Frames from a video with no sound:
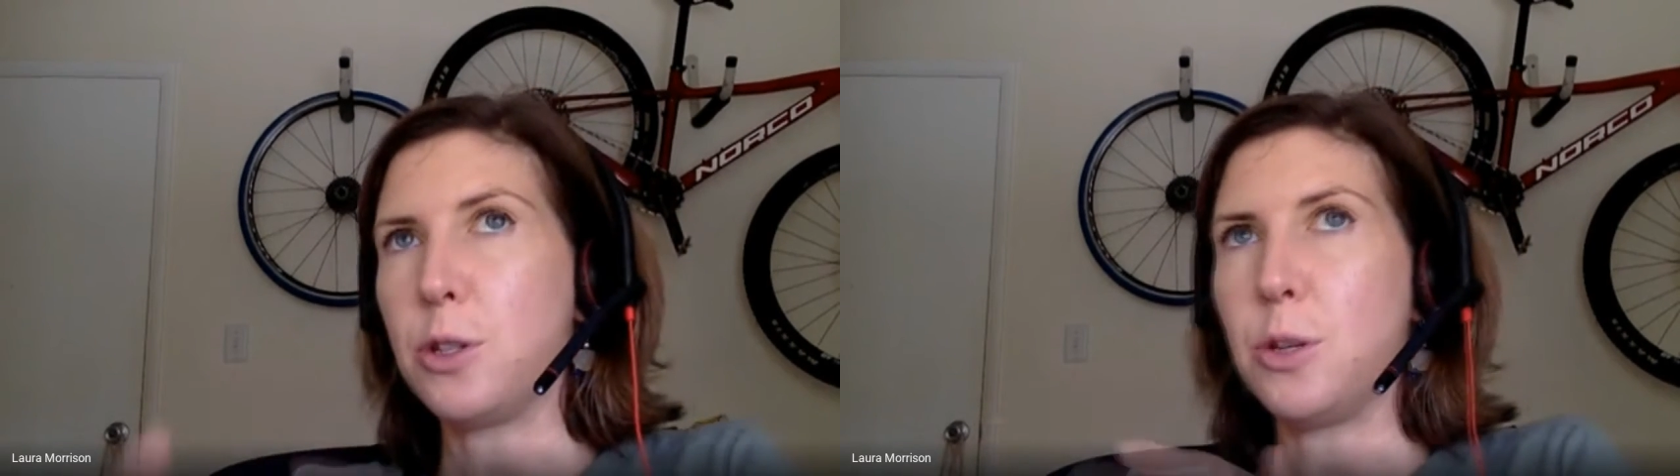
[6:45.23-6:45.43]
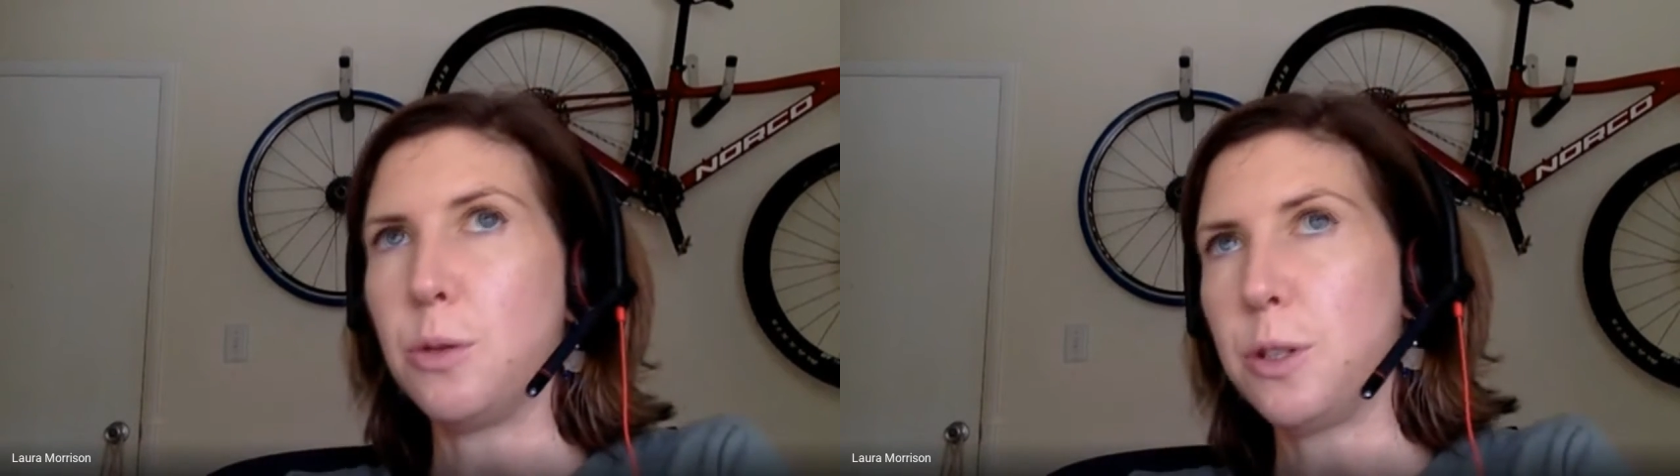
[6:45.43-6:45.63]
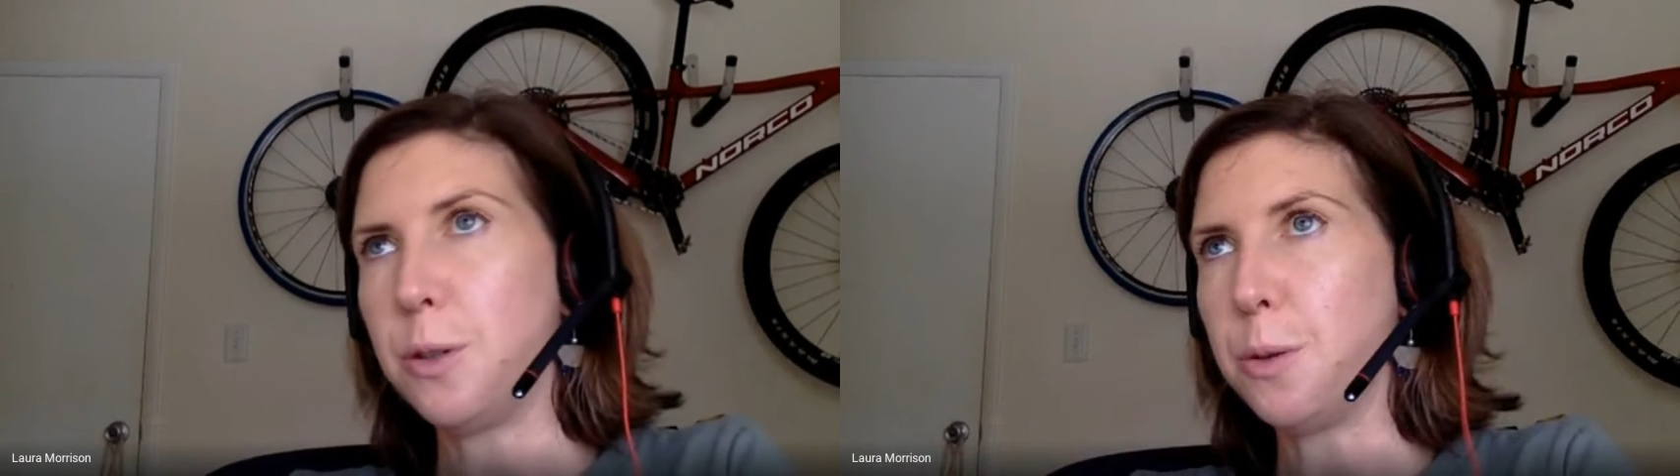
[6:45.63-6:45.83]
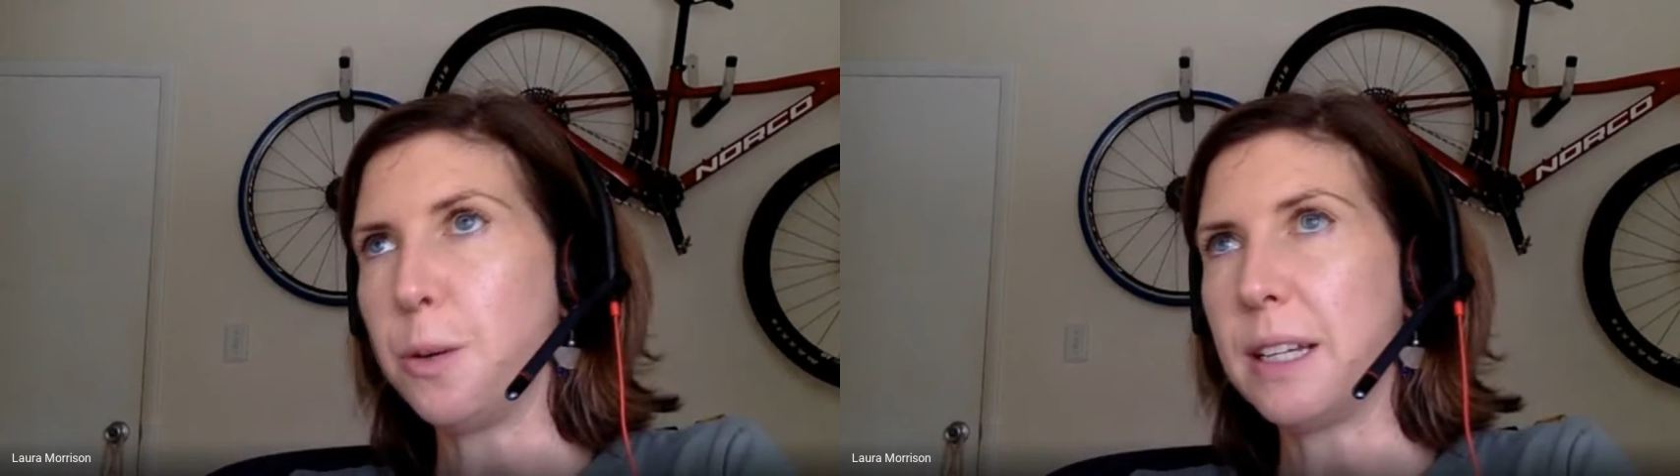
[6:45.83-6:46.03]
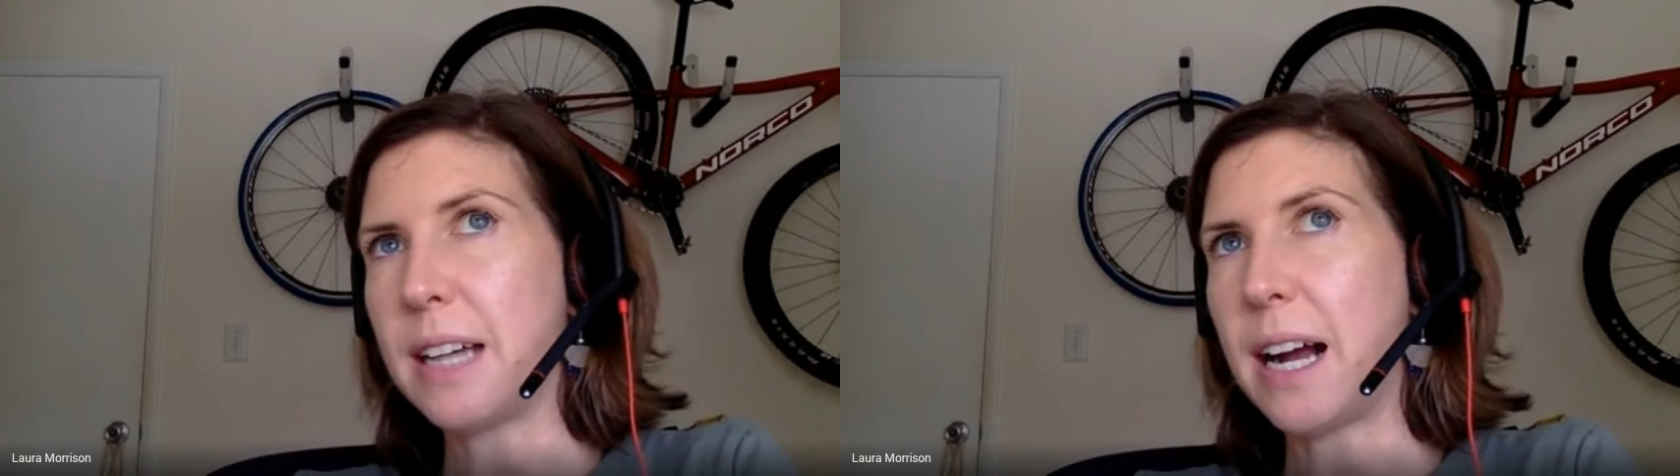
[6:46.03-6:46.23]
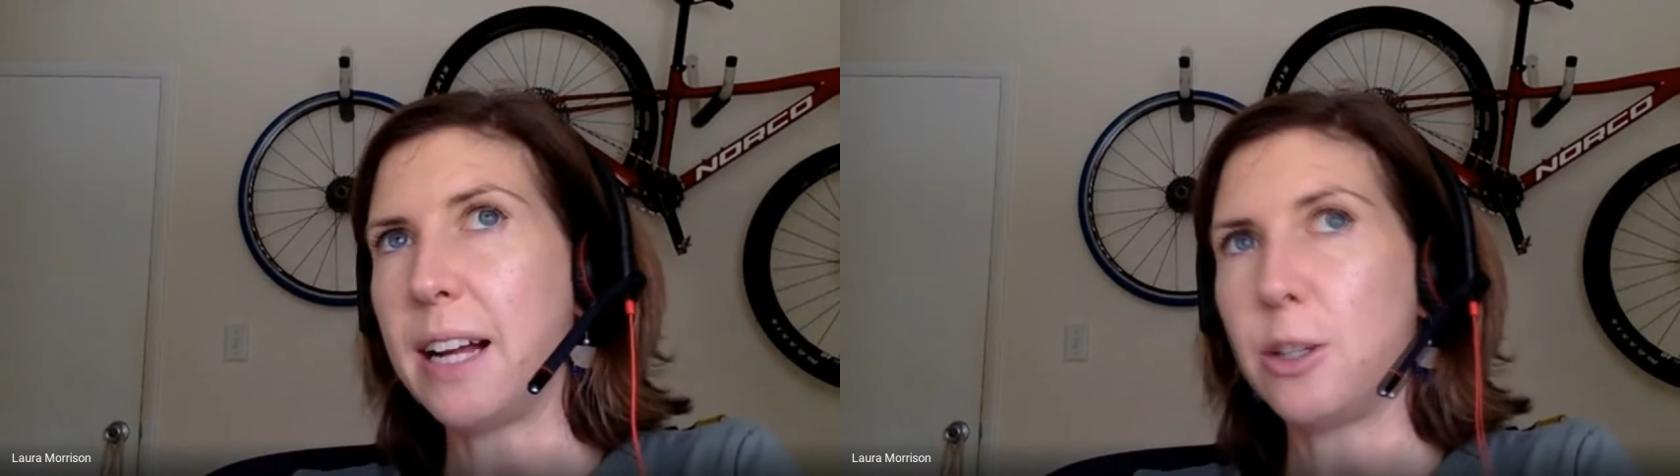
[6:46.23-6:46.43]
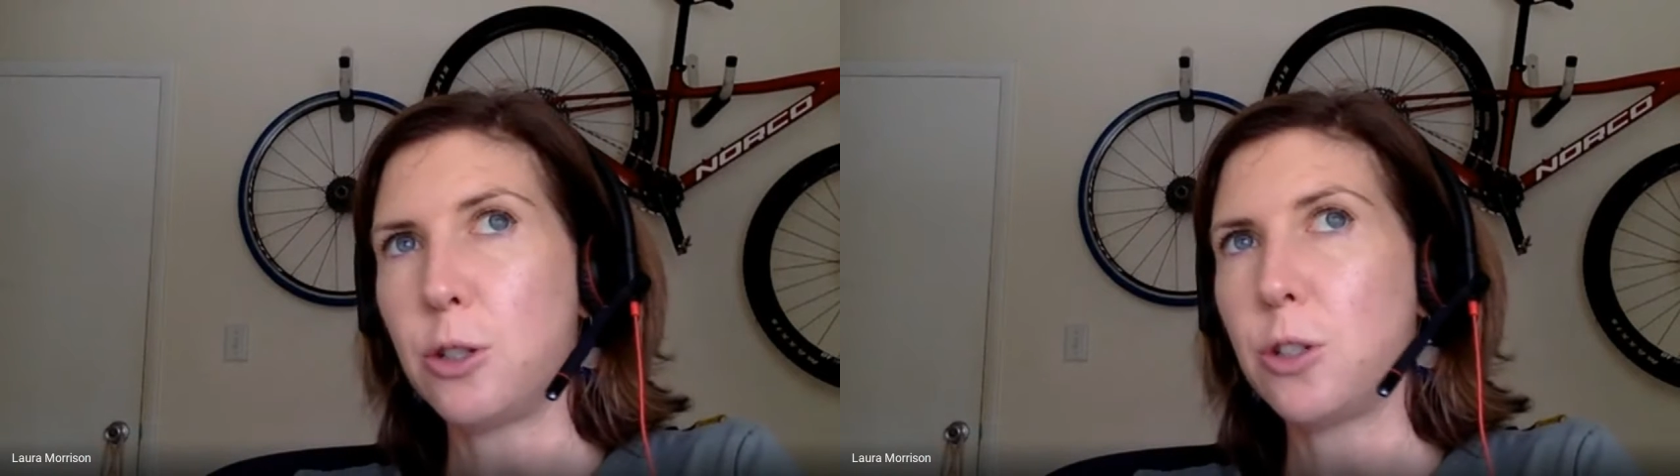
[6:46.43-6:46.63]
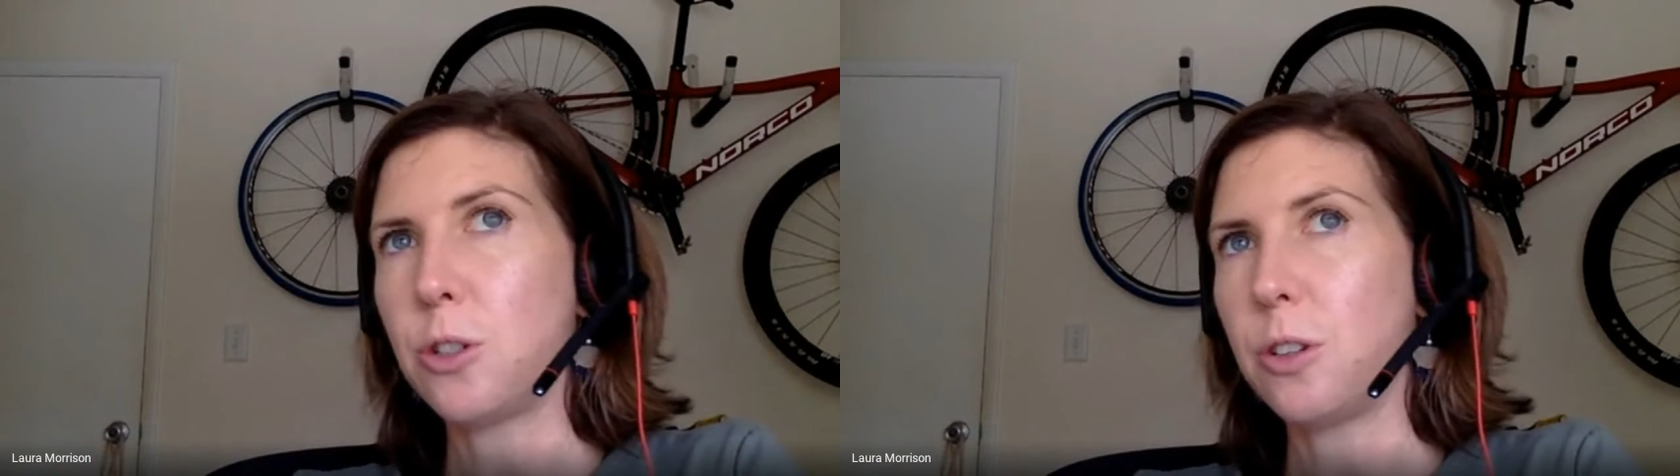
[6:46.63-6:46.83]
you to
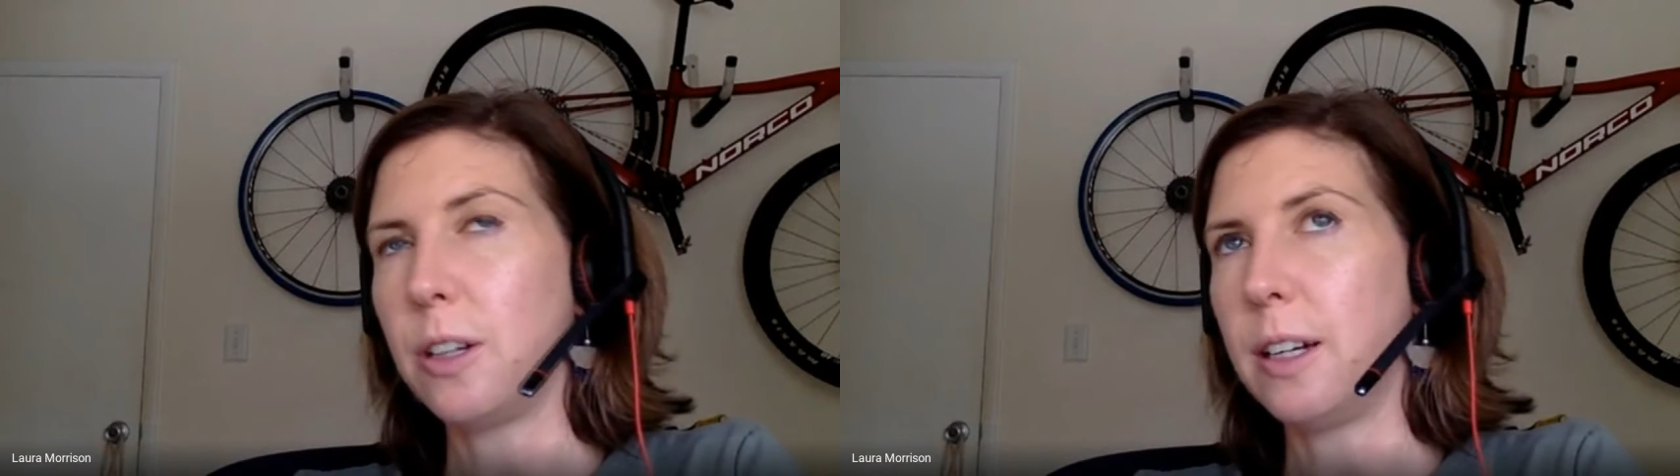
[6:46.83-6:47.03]
attach,